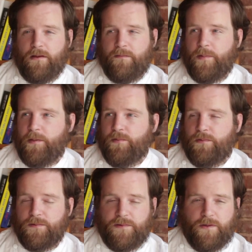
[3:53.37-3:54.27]
If
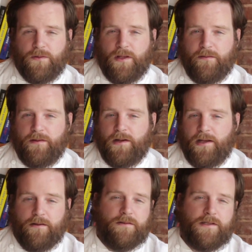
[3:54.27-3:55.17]
people don't love it,
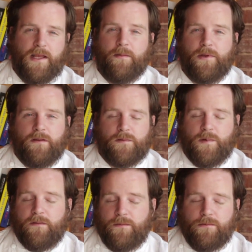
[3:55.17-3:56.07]
I understand, because
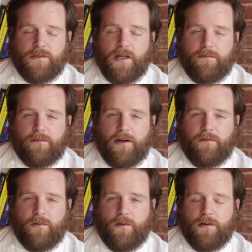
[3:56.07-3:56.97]
my food's not for
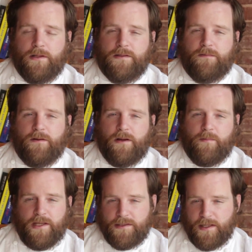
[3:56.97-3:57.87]
everyone. It's very
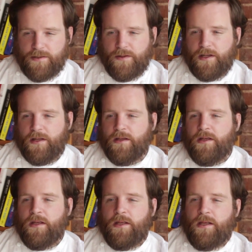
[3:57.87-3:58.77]
meat-centric.
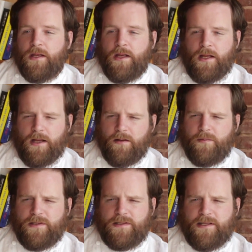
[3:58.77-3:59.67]

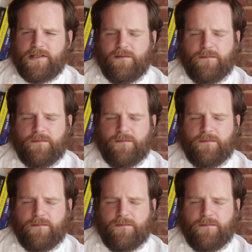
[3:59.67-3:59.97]
It's the